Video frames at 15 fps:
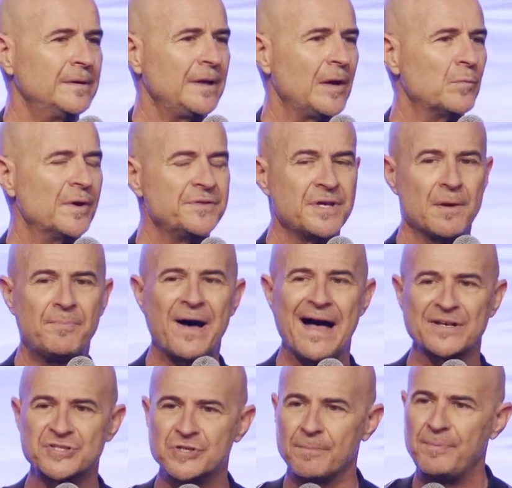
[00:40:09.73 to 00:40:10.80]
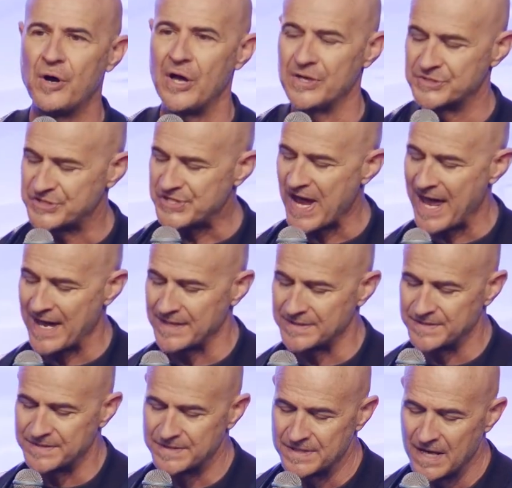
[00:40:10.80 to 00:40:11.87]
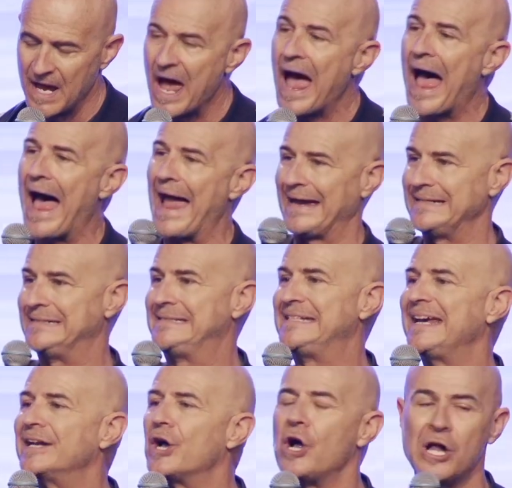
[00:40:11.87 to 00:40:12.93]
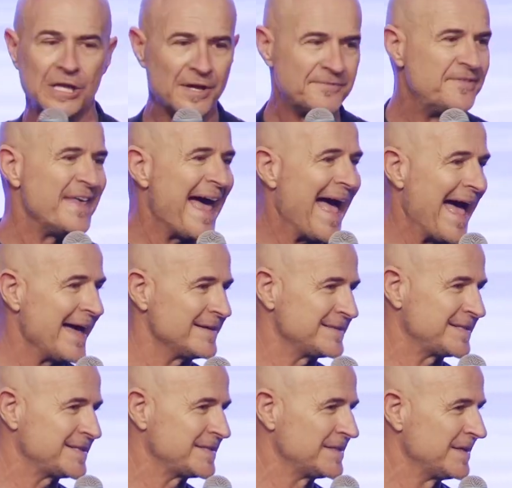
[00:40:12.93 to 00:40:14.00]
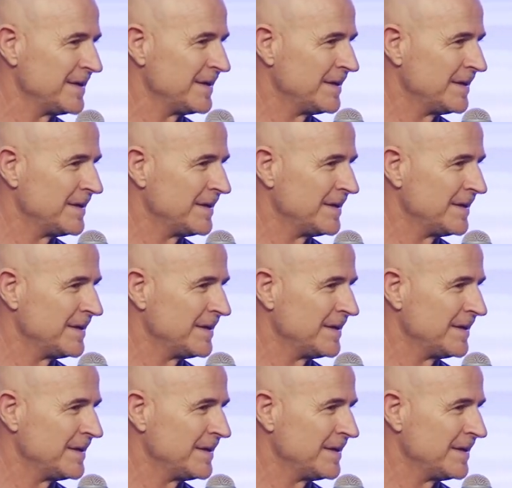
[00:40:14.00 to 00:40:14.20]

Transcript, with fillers: And what the Apostle Paul says, I did all of that